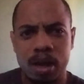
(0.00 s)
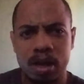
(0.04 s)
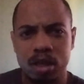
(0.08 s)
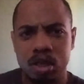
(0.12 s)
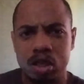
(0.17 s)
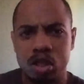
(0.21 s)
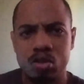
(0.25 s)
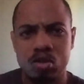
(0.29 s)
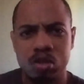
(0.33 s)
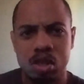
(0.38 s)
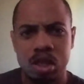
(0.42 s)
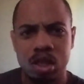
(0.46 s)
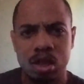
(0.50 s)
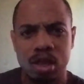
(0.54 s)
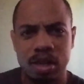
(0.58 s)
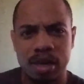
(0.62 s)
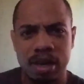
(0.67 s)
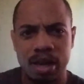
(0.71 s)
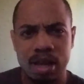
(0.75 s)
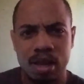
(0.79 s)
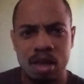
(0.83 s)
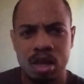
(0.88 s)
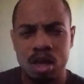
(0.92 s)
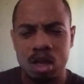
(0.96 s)
using
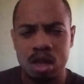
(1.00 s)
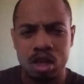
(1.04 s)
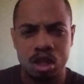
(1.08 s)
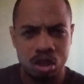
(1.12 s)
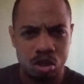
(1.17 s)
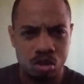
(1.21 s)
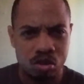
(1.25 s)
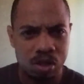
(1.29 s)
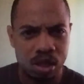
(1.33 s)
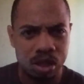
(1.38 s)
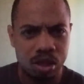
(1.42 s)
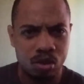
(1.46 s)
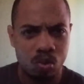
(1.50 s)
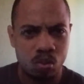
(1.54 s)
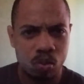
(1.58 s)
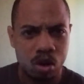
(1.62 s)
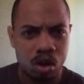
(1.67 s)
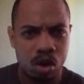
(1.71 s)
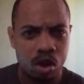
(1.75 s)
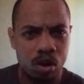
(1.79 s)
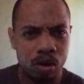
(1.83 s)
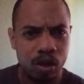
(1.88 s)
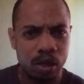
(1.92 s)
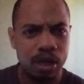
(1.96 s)
the
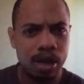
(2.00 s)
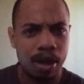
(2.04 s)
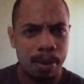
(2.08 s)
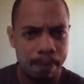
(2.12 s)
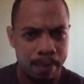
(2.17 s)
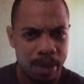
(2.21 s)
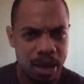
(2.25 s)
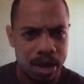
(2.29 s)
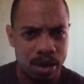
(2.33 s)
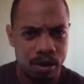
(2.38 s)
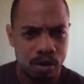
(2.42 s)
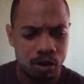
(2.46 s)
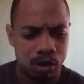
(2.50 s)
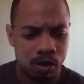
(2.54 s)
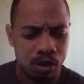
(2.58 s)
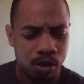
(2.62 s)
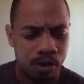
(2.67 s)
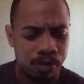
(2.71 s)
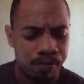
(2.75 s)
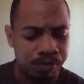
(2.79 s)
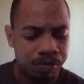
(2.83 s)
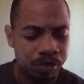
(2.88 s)
word commander.